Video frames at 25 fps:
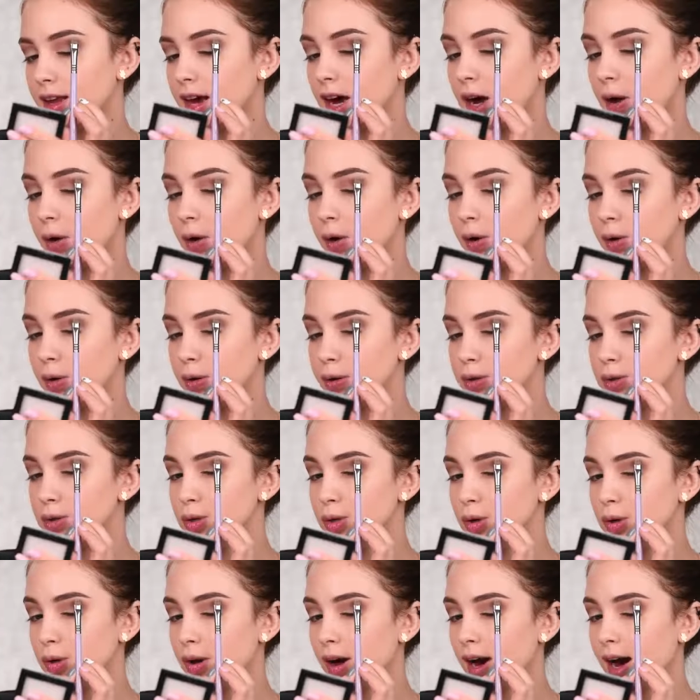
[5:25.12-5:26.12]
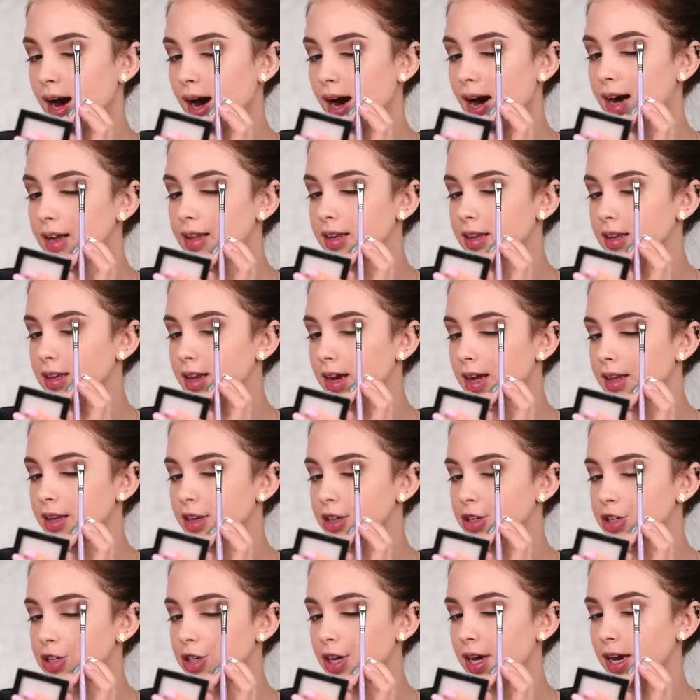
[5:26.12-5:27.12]
I'll also add
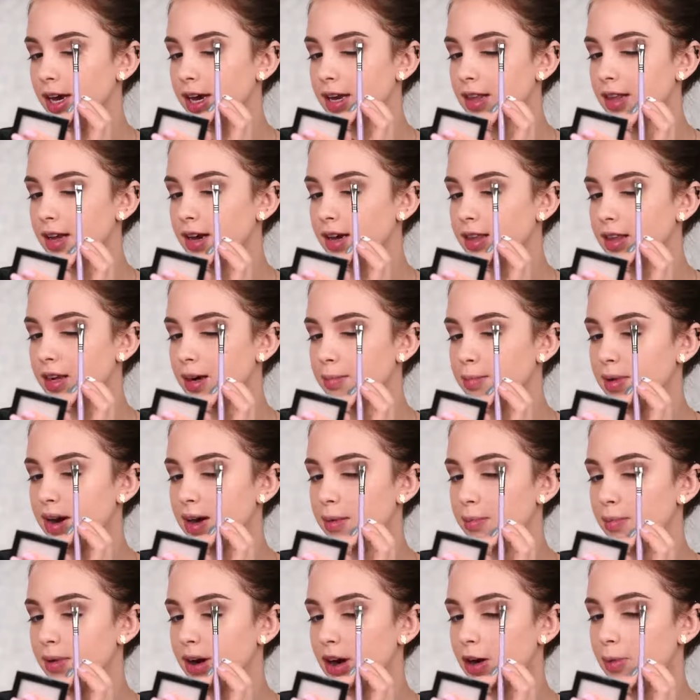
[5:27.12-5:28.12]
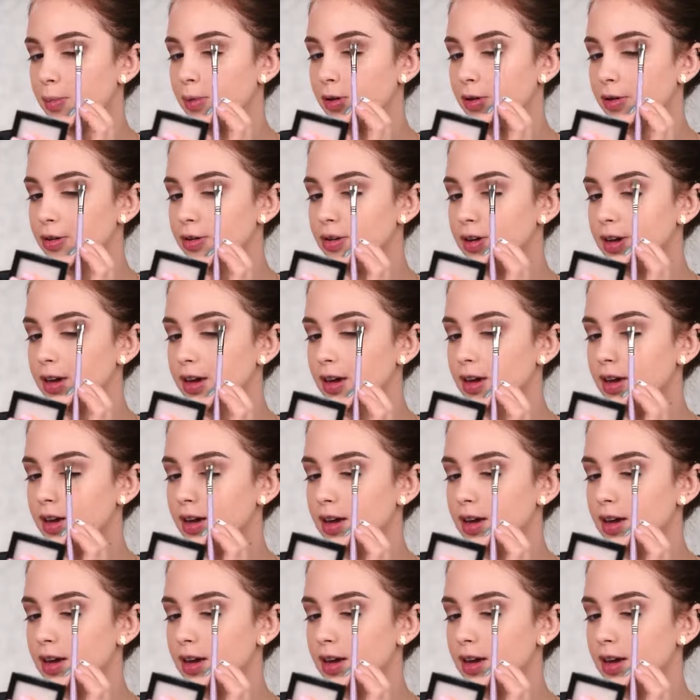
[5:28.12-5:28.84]
that shade under my brow bone.